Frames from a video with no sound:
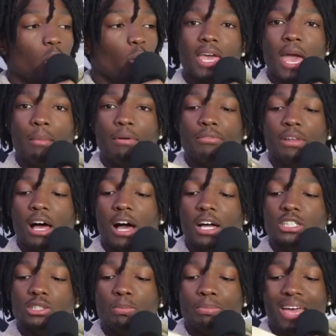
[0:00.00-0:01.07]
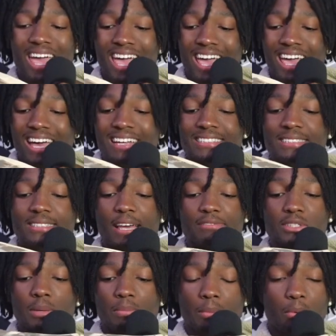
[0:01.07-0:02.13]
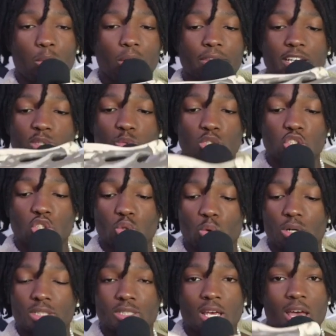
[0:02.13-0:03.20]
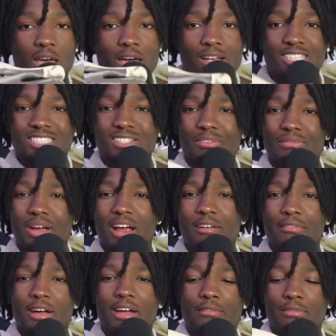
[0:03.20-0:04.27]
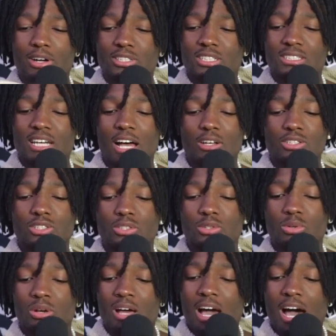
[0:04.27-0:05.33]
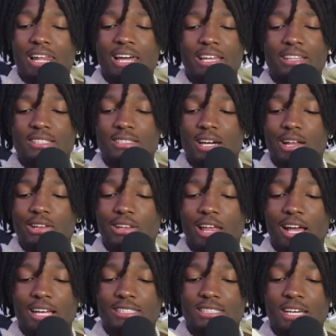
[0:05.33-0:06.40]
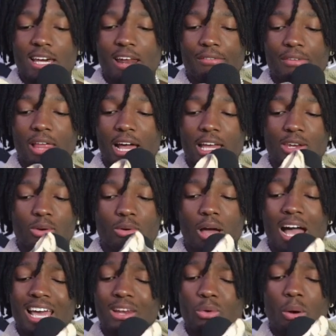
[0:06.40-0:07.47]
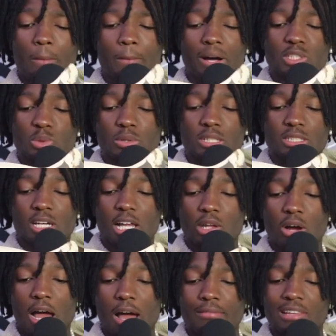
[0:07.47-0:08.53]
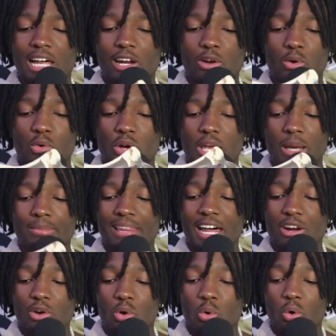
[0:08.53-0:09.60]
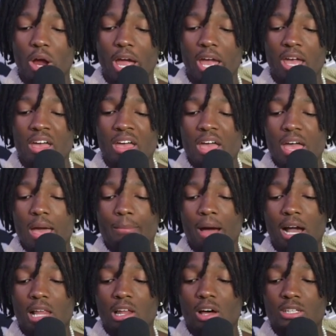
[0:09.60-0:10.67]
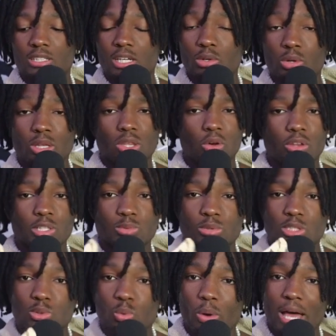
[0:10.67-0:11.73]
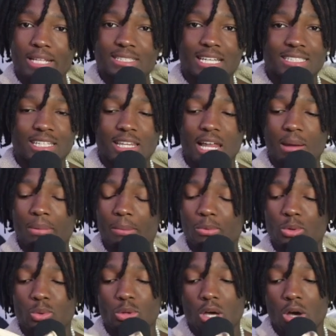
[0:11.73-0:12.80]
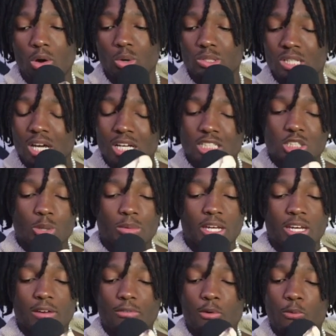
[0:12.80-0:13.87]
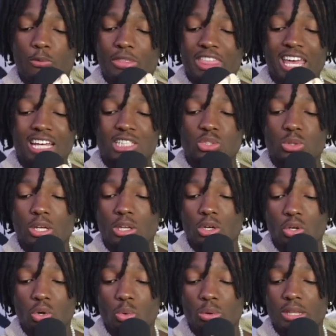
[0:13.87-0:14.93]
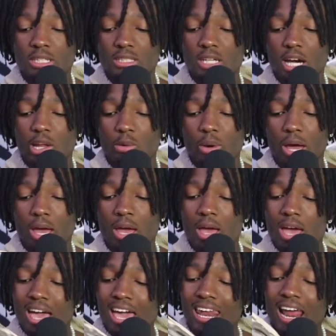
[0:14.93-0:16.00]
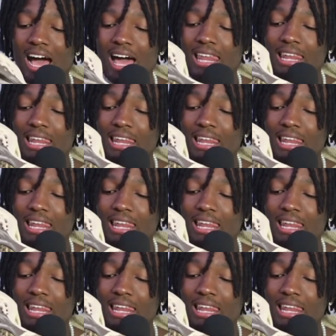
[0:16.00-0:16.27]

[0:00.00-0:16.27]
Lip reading: with camouflage pants. I've seen people wear these with shorts. Just a very, very versatile shoe. I like this color. Like I said, I feel like I can do a bunch with this color. I have a lot of cream, a lot of gray in my closet. You can throw these with sweats. I see a lot of people do those. So many different things you can do with this colorway. And I